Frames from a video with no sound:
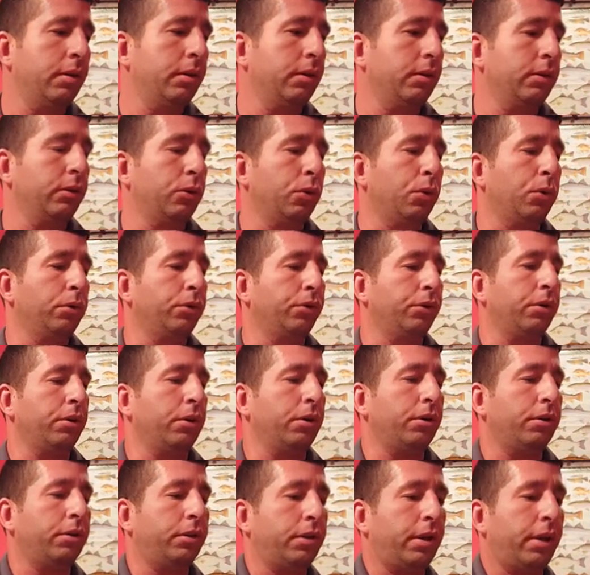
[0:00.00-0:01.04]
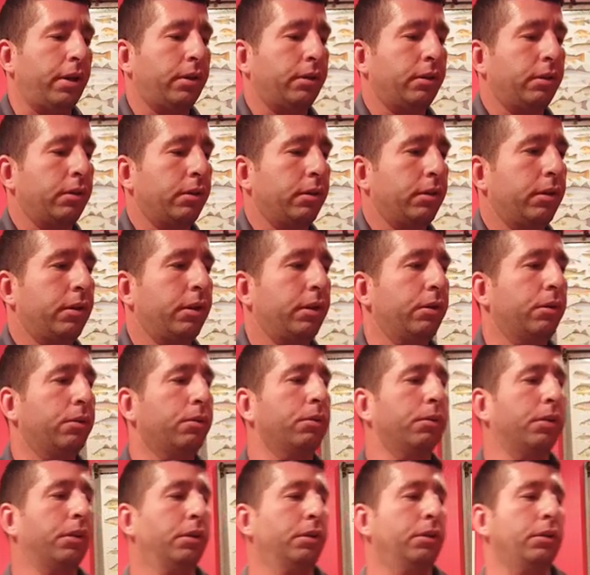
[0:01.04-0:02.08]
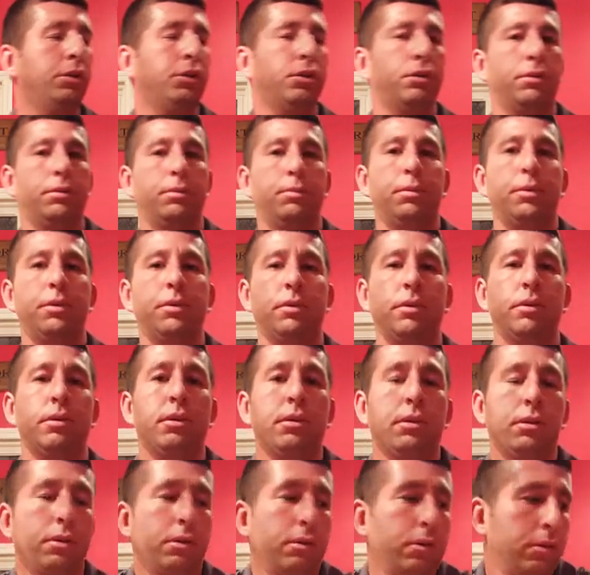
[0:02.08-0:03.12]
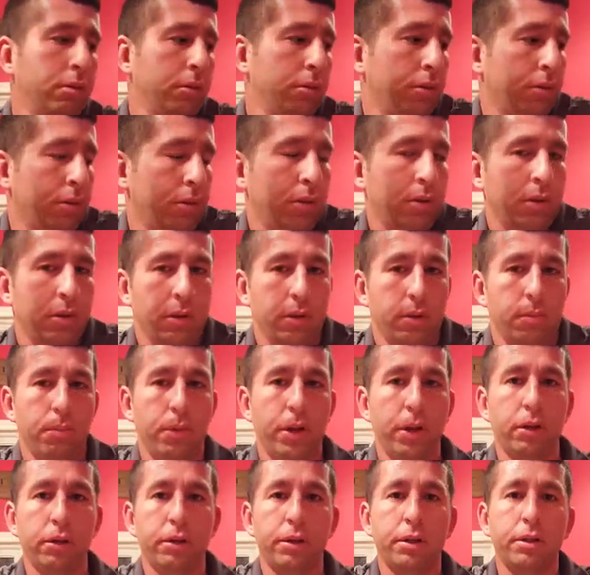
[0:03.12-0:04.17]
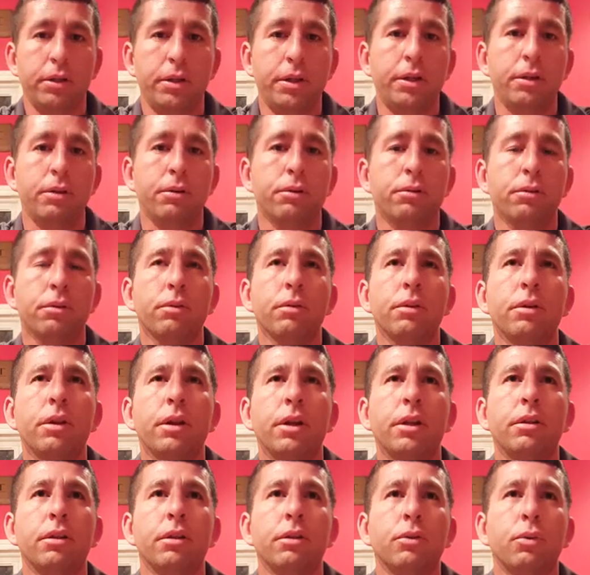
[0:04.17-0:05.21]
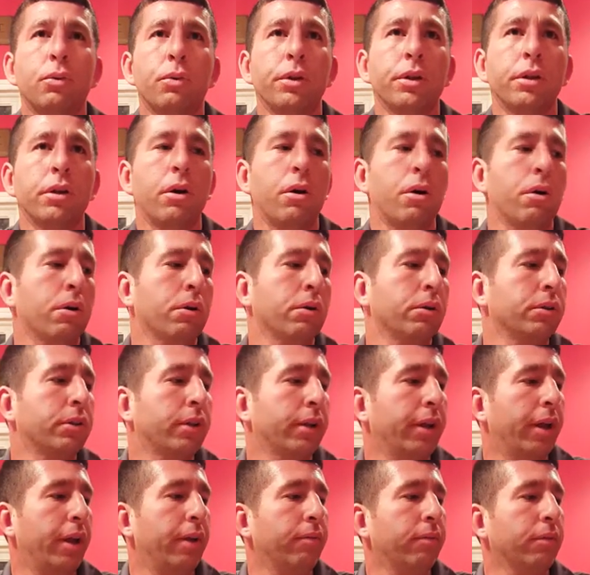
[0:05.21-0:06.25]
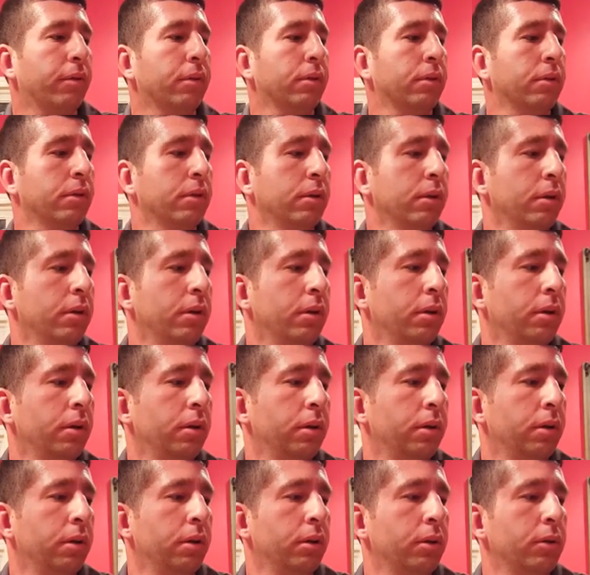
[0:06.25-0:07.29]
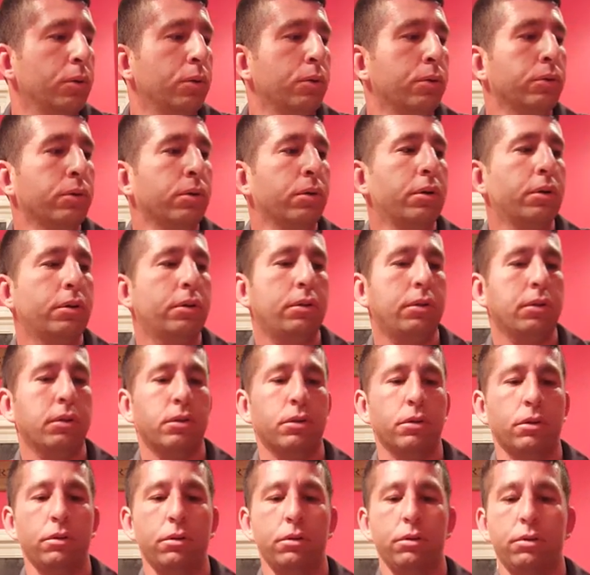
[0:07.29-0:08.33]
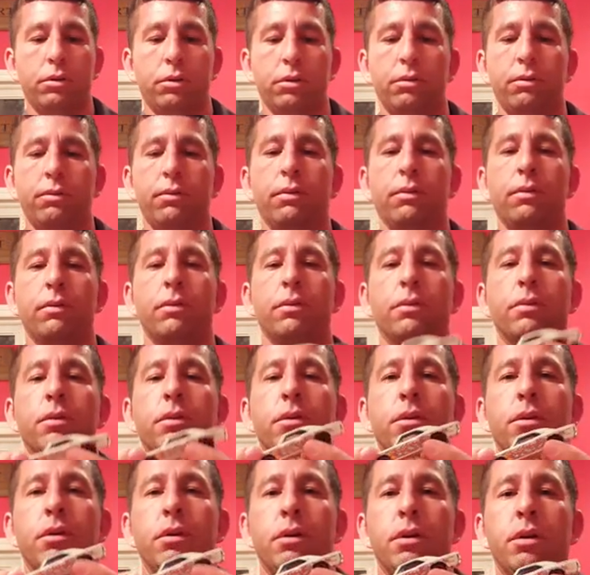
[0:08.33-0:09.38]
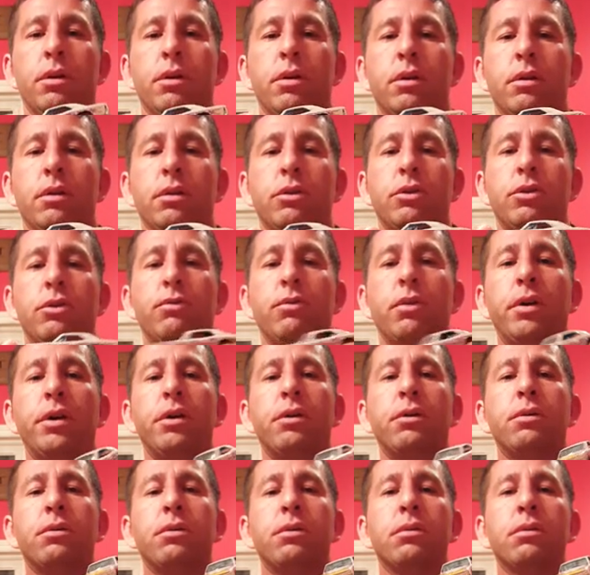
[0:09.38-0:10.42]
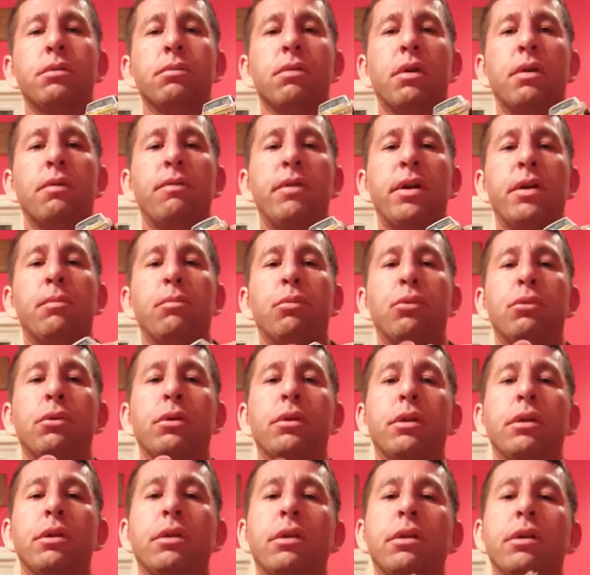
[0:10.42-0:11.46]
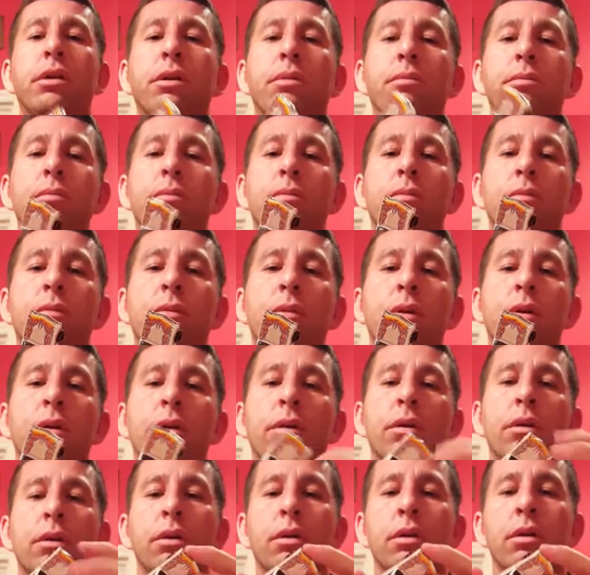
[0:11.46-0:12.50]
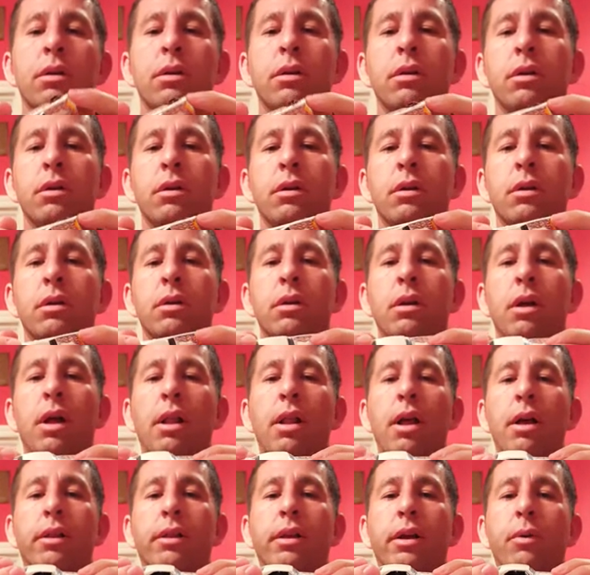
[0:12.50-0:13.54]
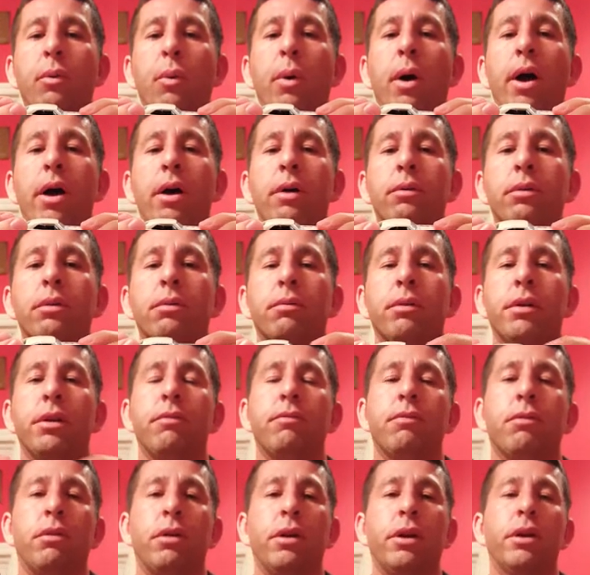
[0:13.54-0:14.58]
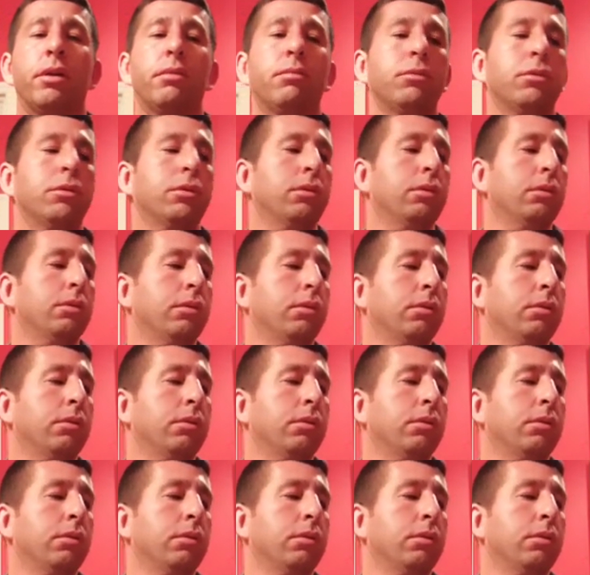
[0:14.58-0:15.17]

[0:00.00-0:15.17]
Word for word: The Toys R Us has the deal where you spit the mail-in deal. You get the 20 cars. They have the Toys R Us exclusive. Chevelle. I found plenty of them. I like that white with the red flames.